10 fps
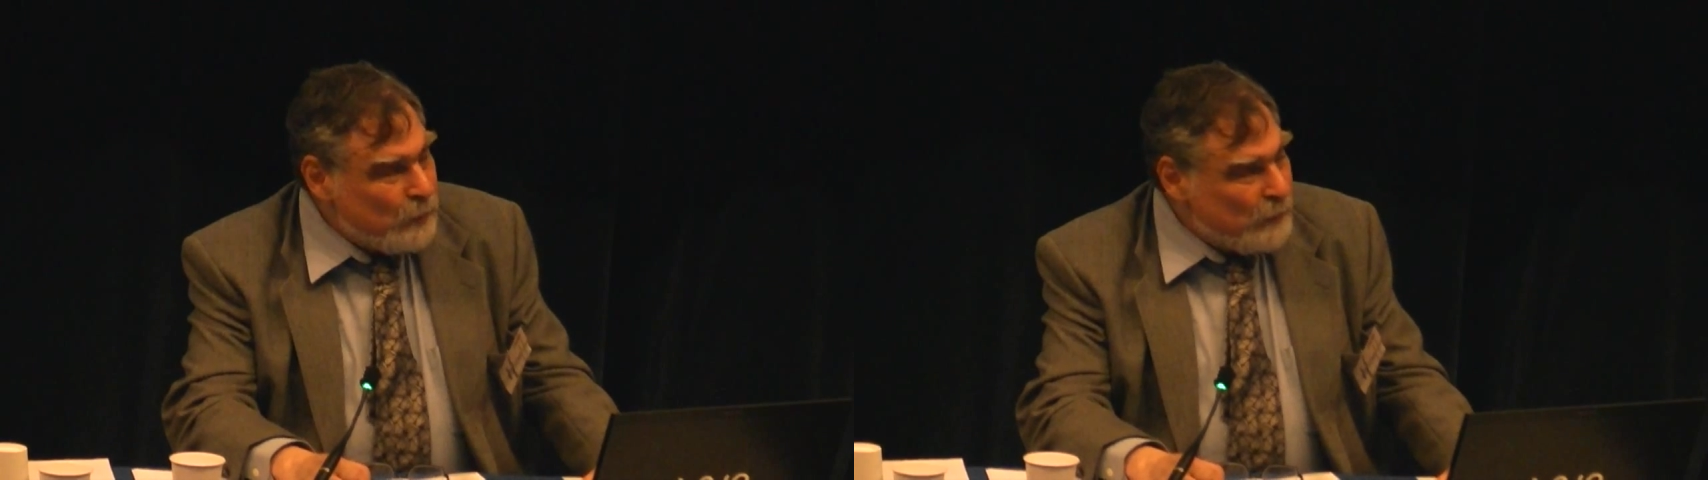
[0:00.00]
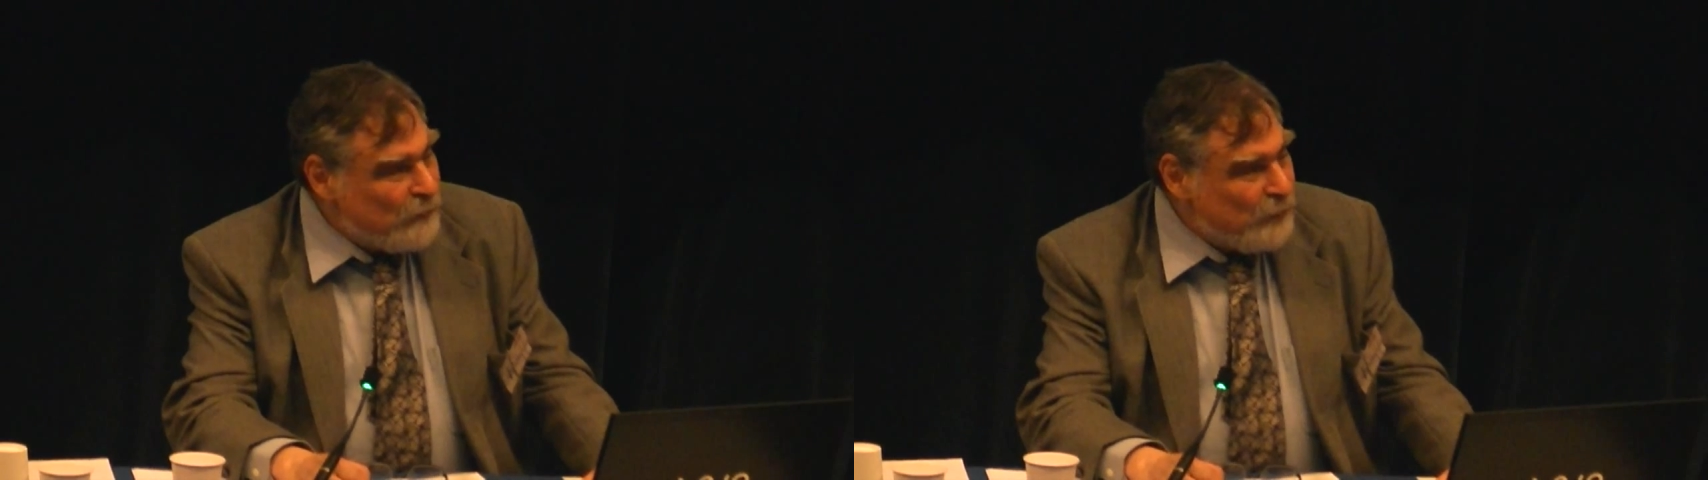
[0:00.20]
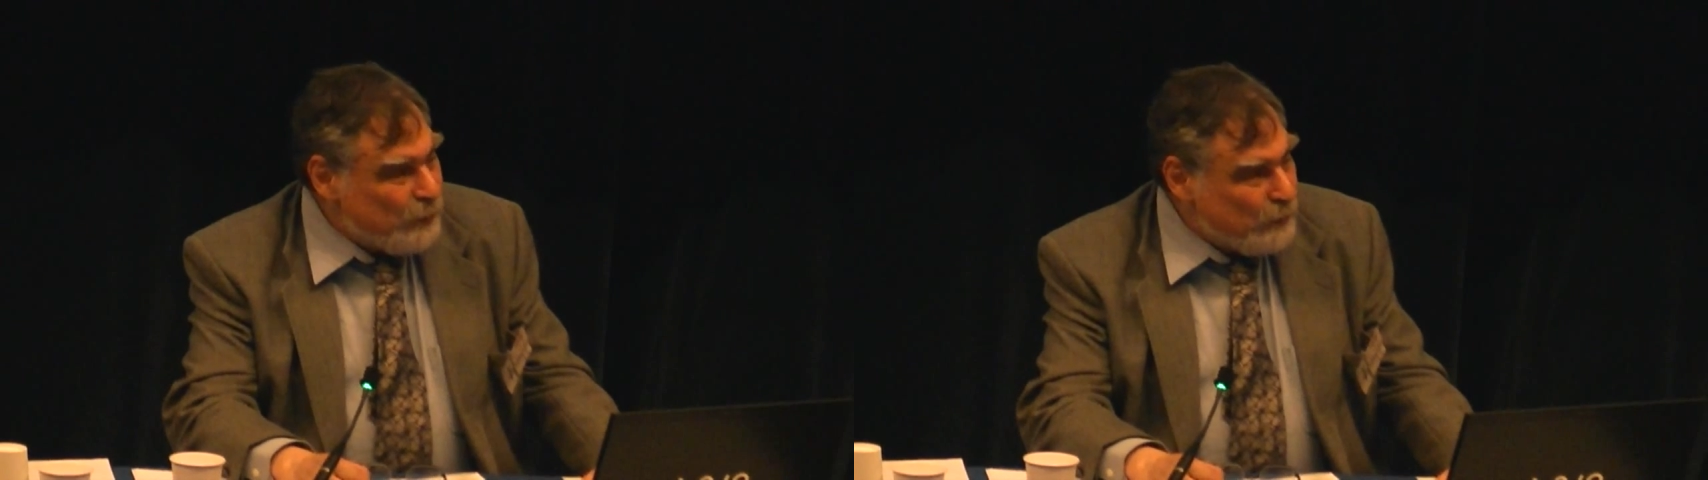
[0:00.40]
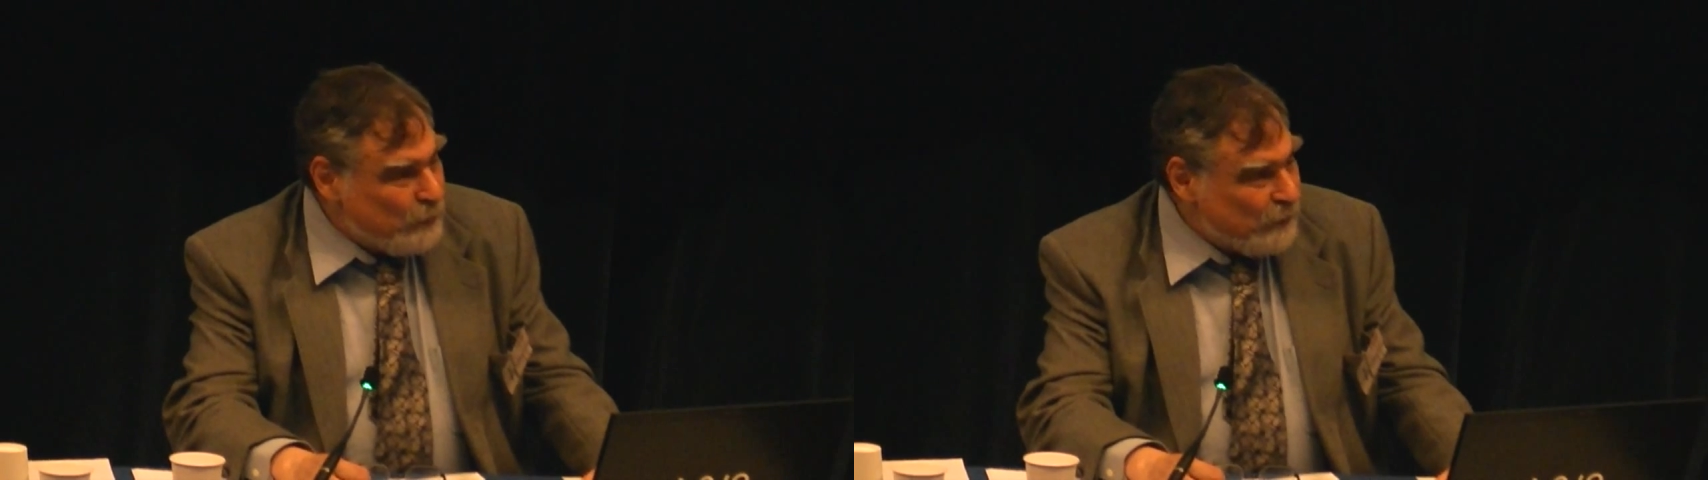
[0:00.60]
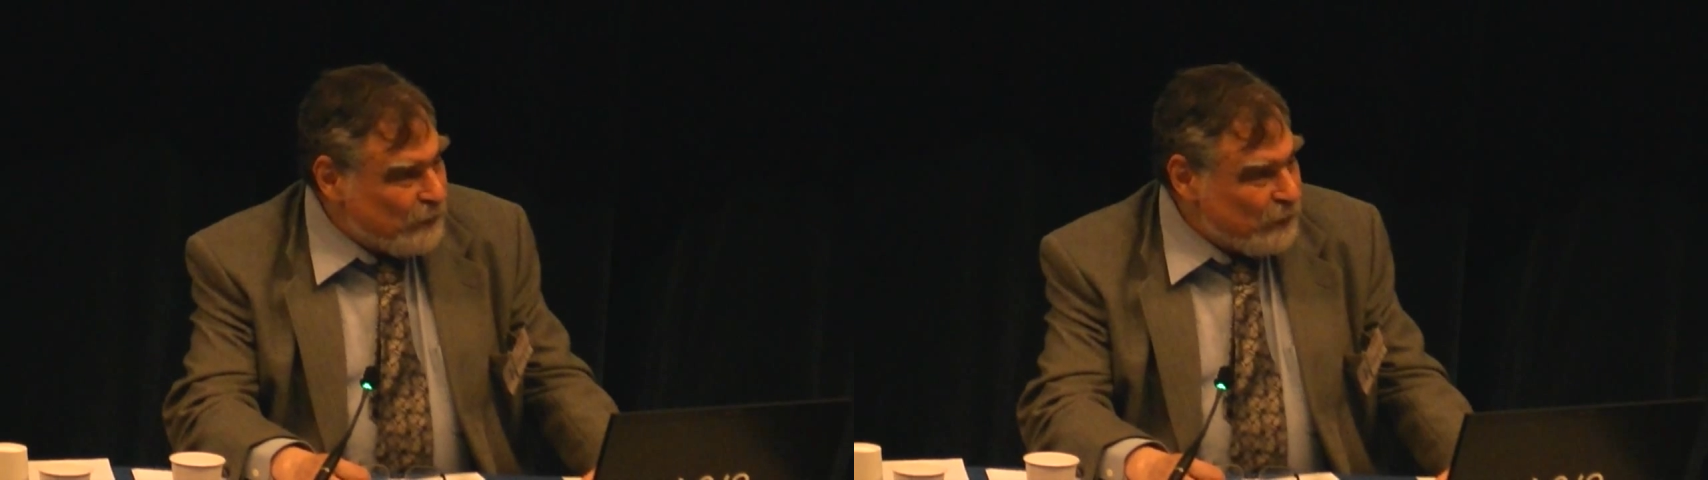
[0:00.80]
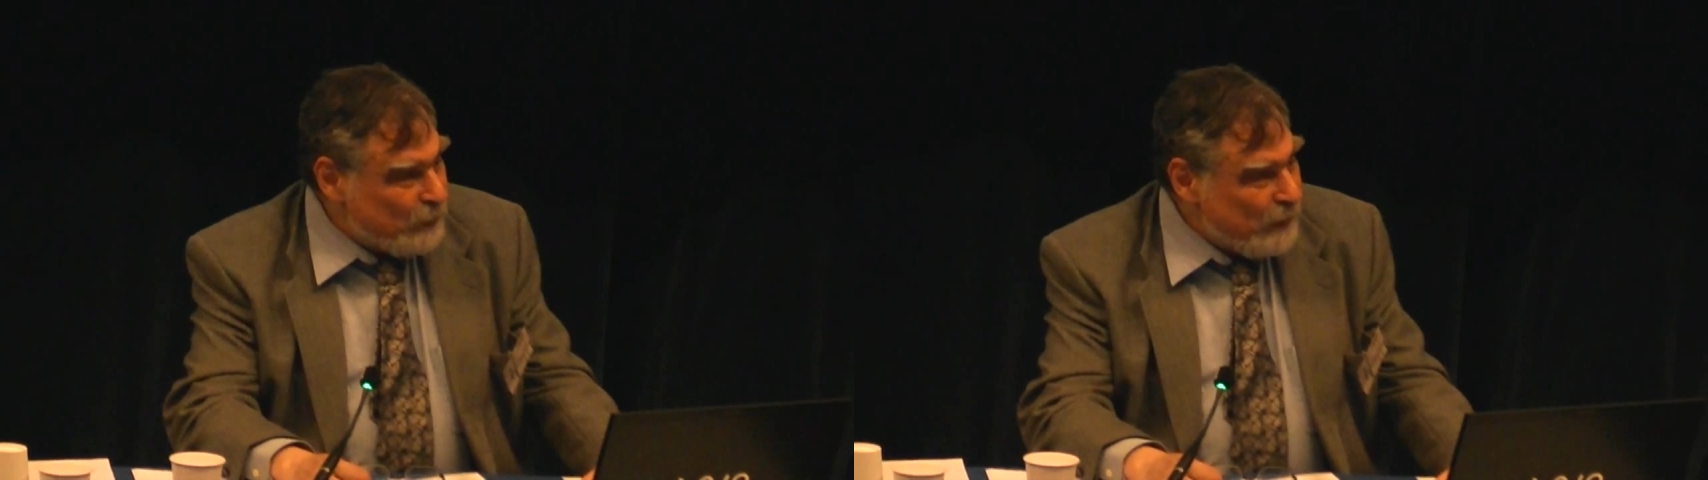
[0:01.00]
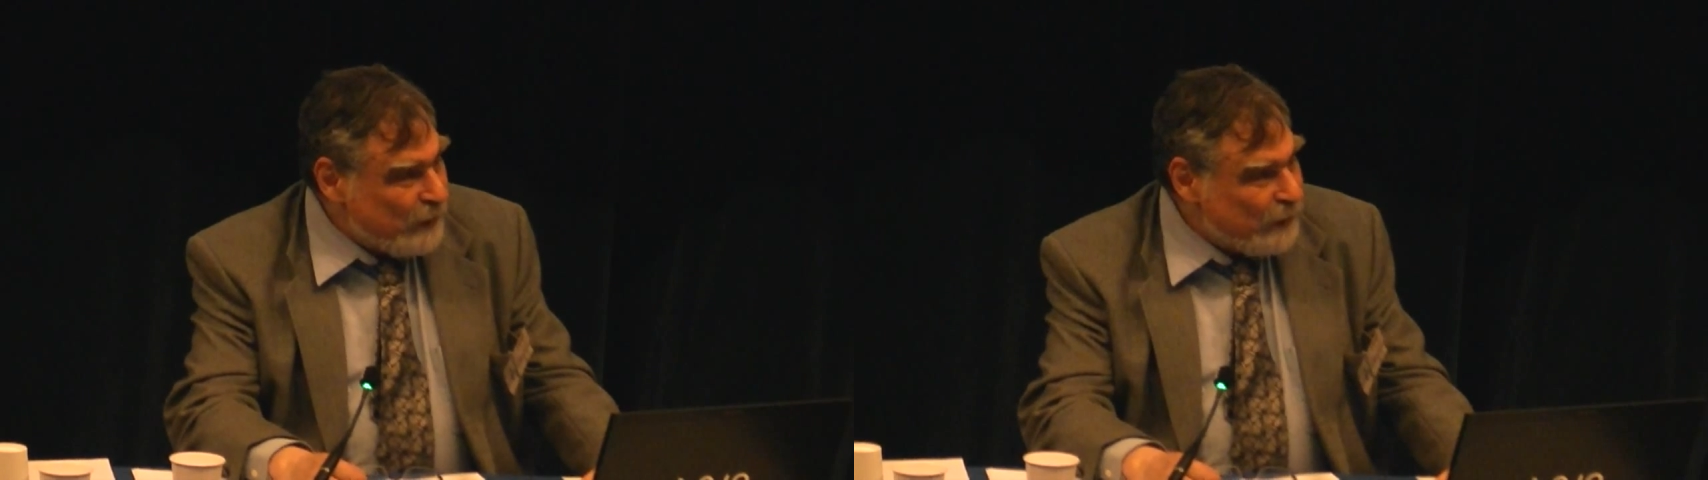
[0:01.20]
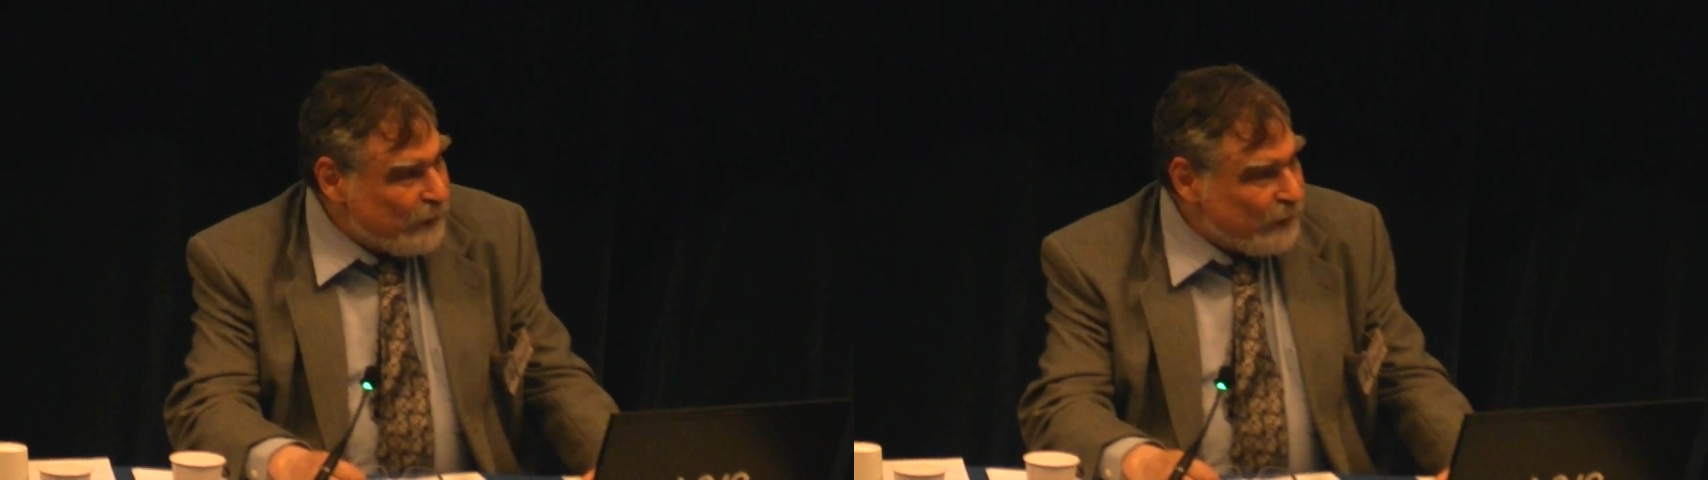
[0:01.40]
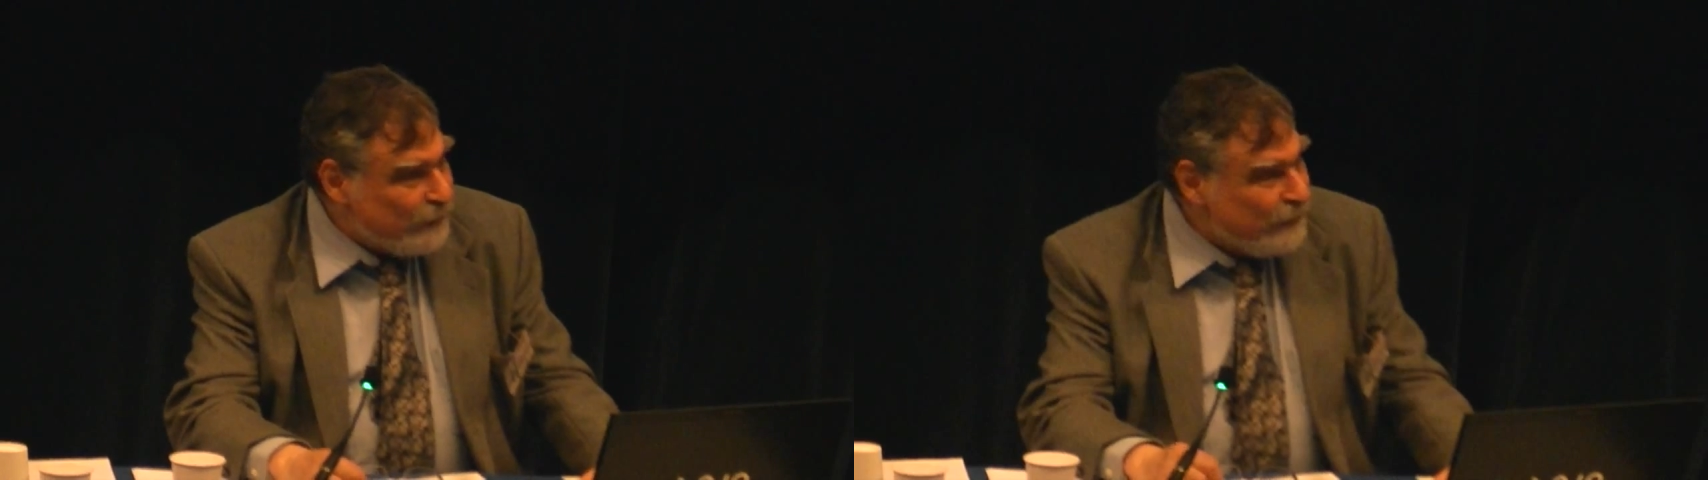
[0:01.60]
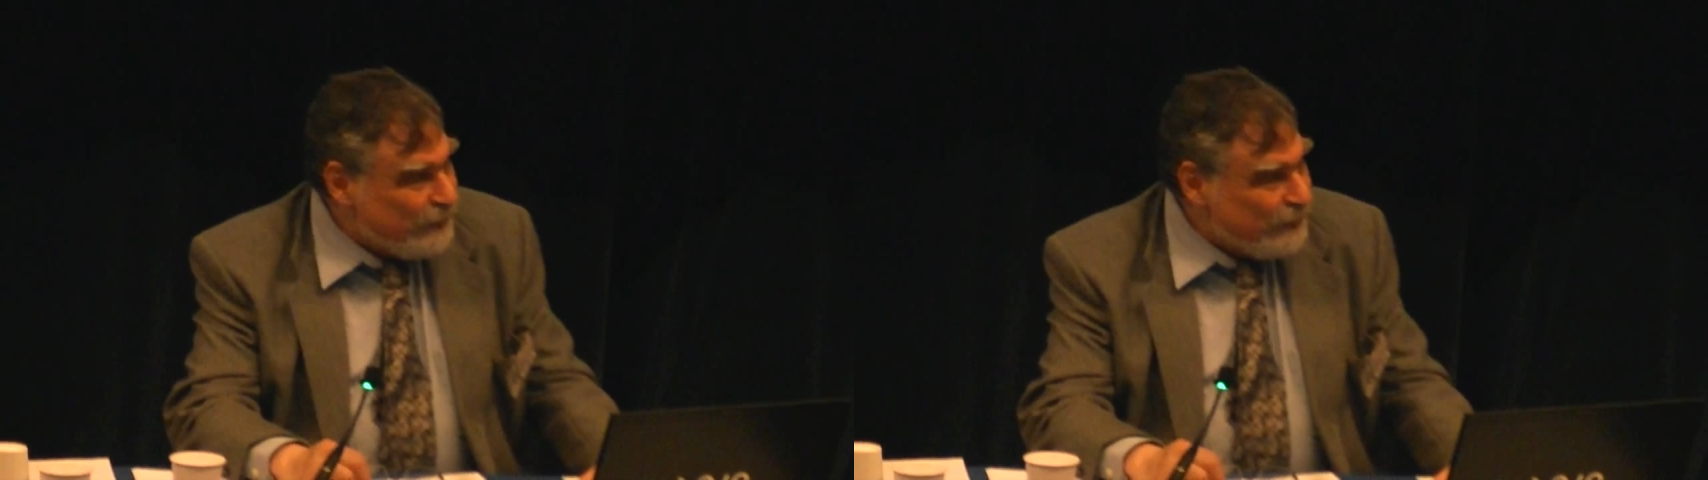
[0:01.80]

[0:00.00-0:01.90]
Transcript: refute Professor Wagshall's